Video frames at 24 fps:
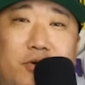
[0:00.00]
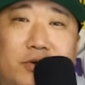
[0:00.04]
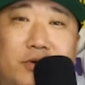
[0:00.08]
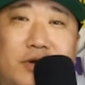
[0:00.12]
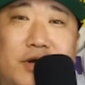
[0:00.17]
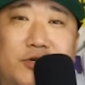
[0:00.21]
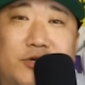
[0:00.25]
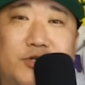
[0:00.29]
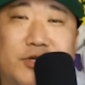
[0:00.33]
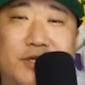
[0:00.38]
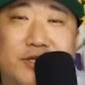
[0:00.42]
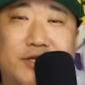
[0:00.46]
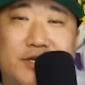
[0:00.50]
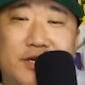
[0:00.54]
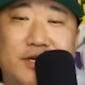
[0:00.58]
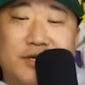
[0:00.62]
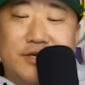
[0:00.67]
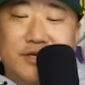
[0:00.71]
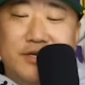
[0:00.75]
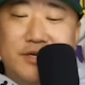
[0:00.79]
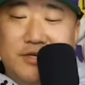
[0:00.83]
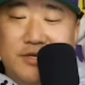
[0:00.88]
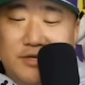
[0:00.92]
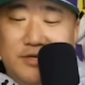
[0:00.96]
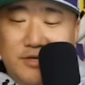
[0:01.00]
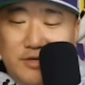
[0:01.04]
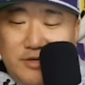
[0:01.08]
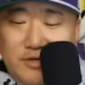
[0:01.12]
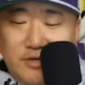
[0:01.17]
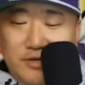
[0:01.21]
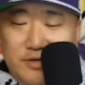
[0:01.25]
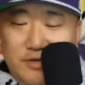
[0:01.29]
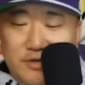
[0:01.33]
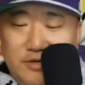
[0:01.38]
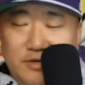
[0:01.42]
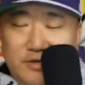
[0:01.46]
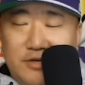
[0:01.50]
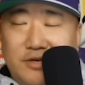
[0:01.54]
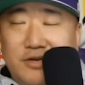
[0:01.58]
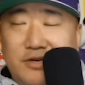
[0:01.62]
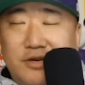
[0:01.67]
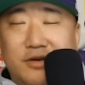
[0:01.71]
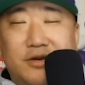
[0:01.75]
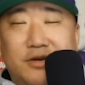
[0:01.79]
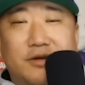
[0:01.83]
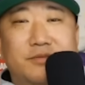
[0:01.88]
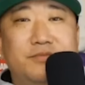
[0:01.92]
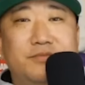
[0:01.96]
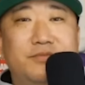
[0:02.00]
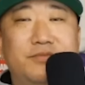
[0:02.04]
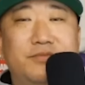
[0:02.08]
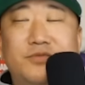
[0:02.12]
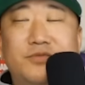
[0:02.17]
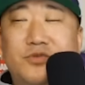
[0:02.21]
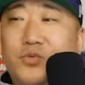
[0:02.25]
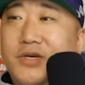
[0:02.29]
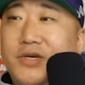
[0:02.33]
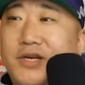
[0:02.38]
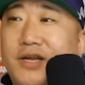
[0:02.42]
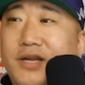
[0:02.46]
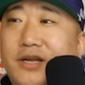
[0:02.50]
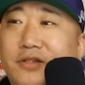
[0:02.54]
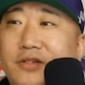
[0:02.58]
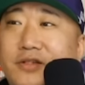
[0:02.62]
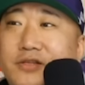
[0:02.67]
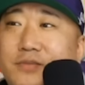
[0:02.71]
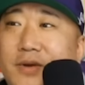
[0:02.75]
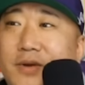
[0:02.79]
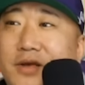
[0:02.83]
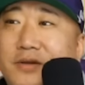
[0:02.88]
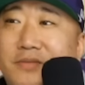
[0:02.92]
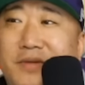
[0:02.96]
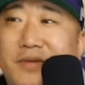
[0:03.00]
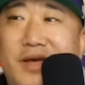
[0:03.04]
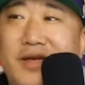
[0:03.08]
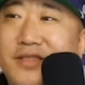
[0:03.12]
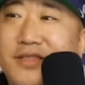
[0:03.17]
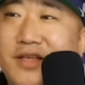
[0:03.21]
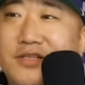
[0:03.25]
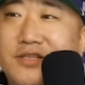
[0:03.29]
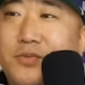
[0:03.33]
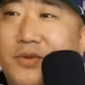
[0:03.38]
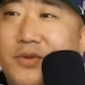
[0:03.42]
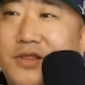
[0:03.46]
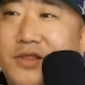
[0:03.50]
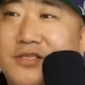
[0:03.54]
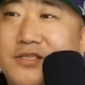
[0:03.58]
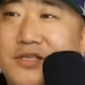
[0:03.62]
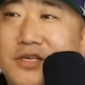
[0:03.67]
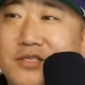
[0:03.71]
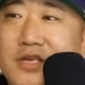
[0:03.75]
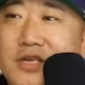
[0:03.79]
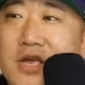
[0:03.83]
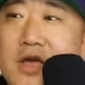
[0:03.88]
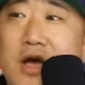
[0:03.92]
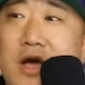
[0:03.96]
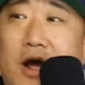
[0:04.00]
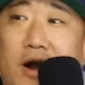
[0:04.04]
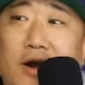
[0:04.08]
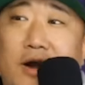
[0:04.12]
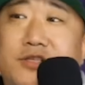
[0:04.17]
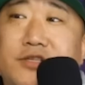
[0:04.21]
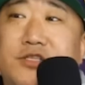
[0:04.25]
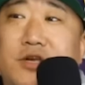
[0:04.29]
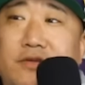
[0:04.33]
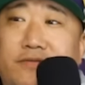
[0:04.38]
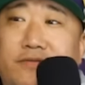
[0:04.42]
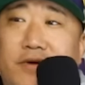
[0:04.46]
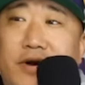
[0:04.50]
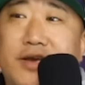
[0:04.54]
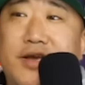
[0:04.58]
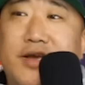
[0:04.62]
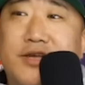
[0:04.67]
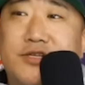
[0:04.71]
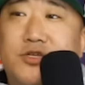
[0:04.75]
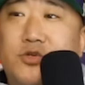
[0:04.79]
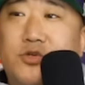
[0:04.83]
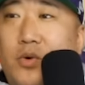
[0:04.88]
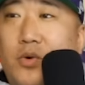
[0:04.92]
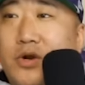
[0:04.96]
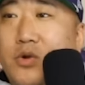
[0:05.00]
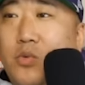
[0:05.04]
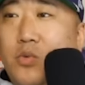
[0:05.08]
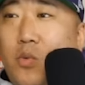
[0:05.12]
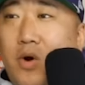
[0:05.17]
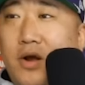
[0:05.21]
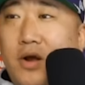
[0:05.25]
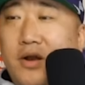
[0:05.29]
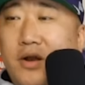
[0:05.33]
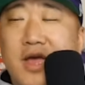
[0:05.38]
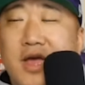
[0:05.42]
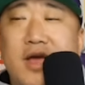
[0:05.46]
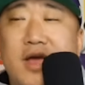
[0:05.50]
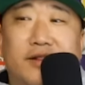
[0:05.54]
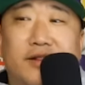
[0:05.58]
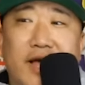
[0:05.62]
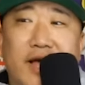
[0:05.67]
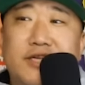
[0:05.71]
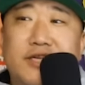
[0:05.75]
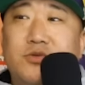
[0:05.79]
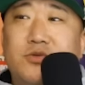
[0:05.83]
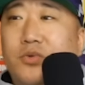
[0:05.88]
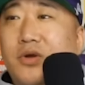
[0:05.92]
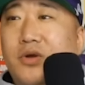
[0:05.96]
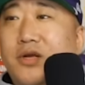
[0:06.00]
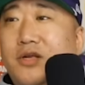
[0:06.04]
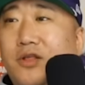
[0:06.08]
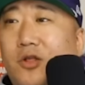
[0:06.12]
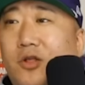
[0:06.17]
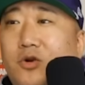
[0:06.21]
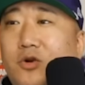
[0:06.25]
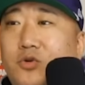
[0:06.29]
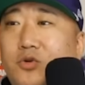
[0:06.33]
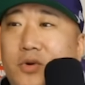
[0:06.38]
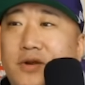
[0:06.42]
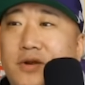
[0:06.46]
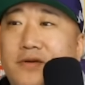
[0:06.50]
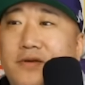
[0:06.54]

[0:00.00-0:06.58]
the old country, da da da da da da da da da da. Ridiculous, man. That's what this is. All right, so the Vikings are twenty-one. Last week they're